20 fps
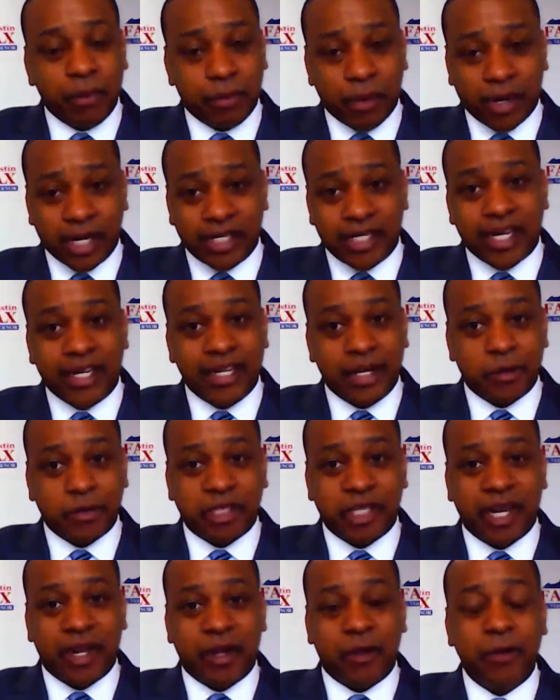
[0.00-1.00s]
We bought it 10
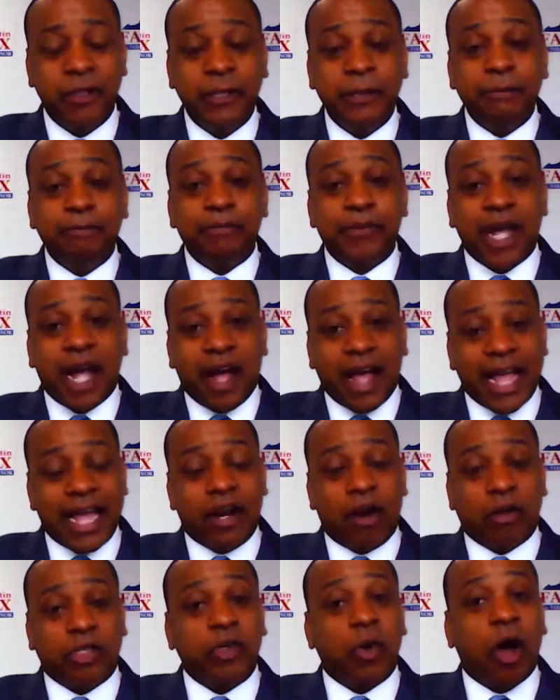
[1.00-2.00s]
years ago,
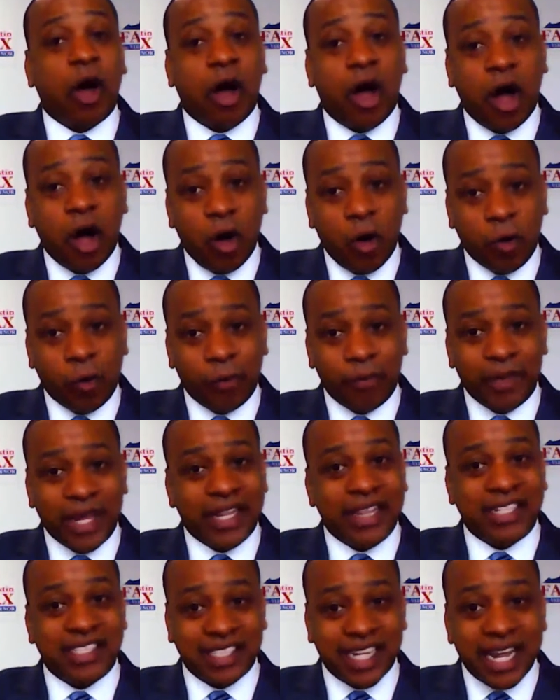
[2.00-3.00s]
and also a home
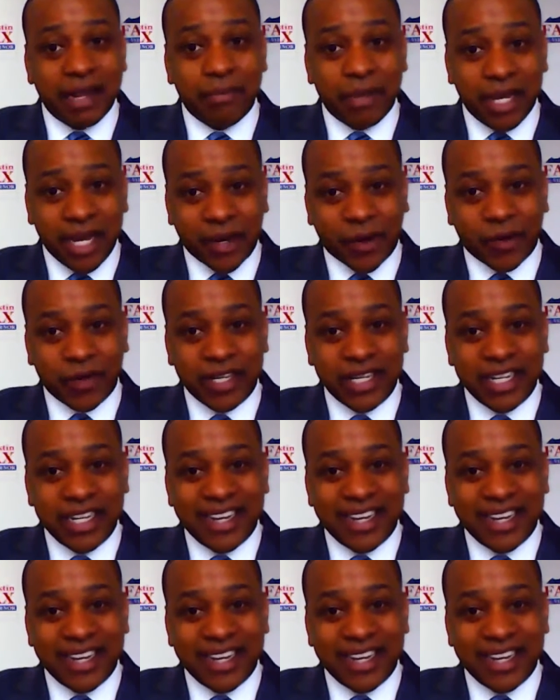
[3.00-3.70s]
in the same year.